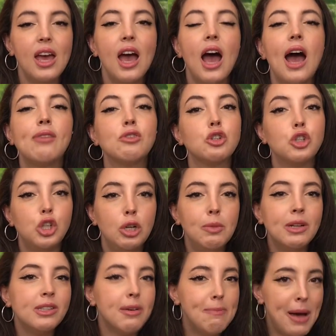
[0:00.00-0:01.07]
After two
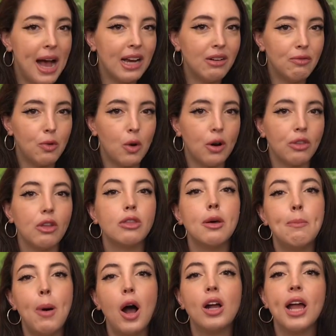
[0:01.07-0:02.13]
months of back and forth, the
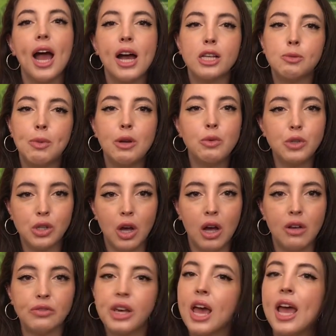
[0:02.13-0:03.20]
bug has been
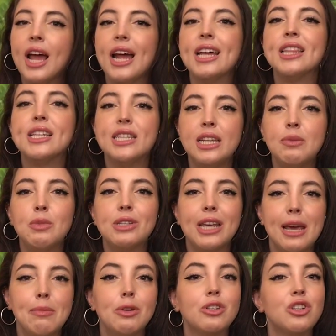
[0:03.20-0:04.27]
resolved and the team was
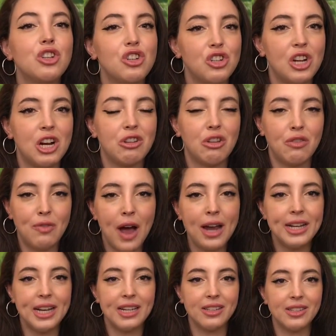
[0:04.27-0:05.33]
able to share their
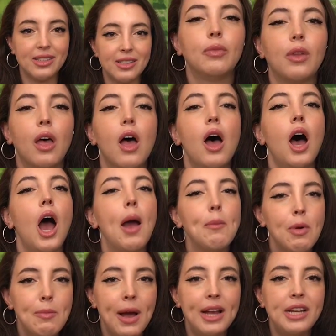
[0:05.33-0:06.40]
findings. I'm
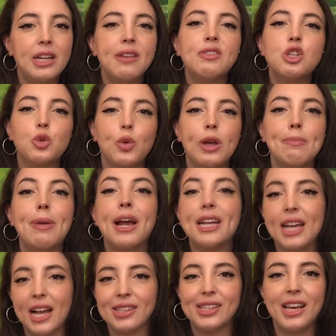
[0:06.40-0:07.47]
reminded of a tweet by
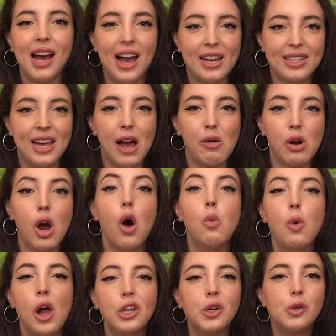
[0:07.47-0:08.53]
Kelsey Hightower, a
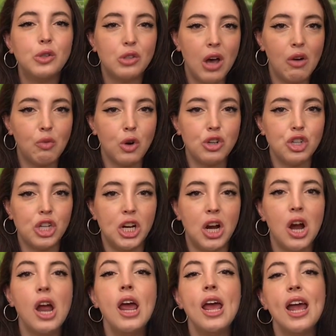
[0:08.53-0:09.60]
well-known software
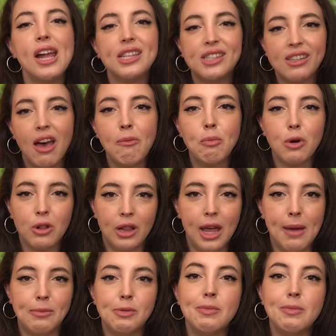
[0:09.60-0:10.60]
engineer and self-proclaimed